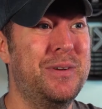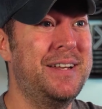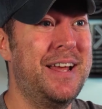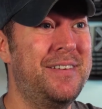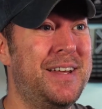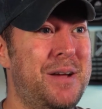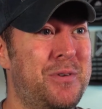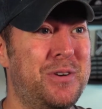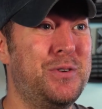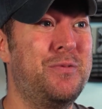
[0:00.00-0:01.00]
didn't have a name,
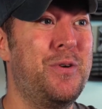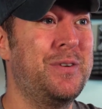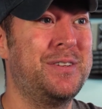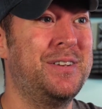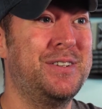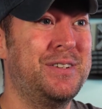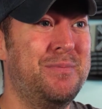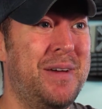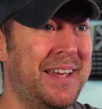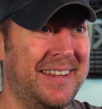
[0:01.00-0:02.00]
we were too focused on just
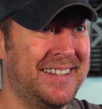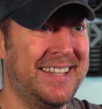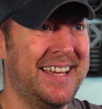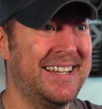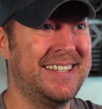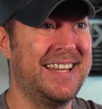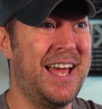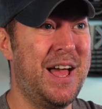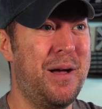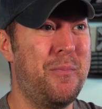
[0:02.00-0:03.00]
making these things.
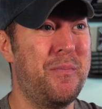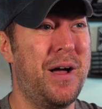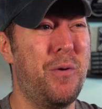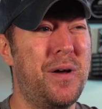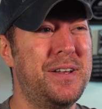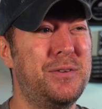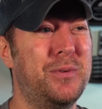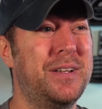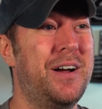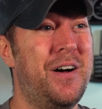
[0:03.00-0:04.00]
I wanted to
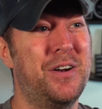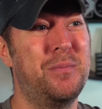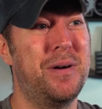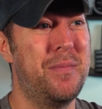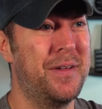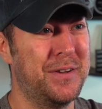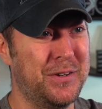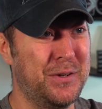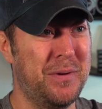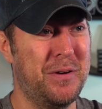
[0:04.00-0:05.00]
really honor my mother
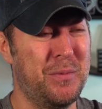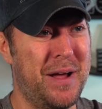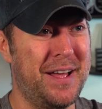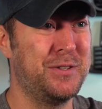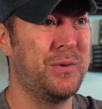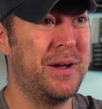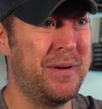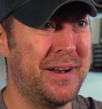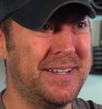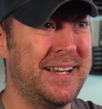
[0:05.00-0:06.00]
who passed away
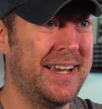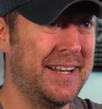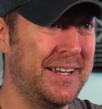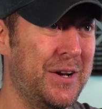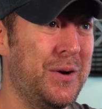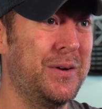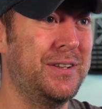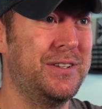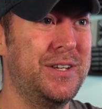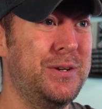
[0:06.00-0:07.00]
about a decade ago,
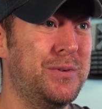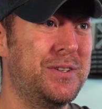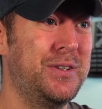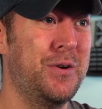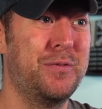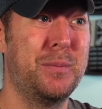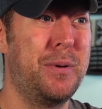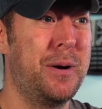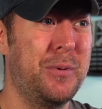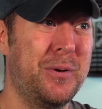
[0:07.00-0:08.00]
and she was known for
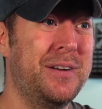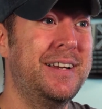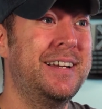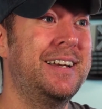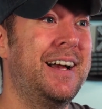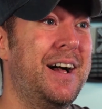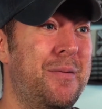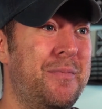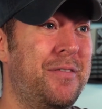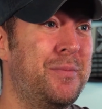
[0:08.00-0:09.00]
purple.
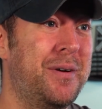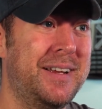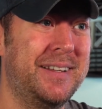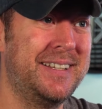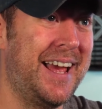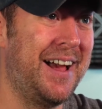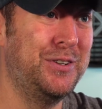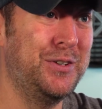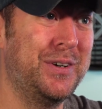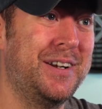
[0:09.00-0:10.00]
Everybody in the
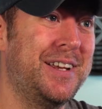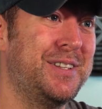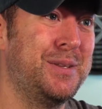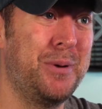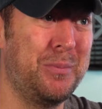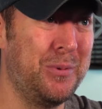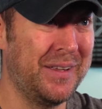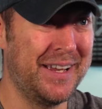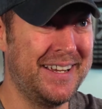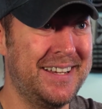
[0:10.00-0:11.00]
town knew her as the Purple
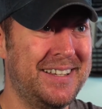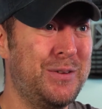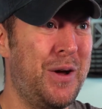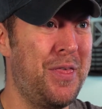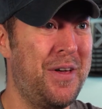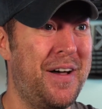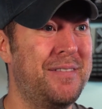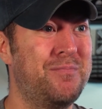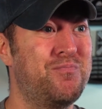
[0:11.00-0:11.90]
Lady, so I thought,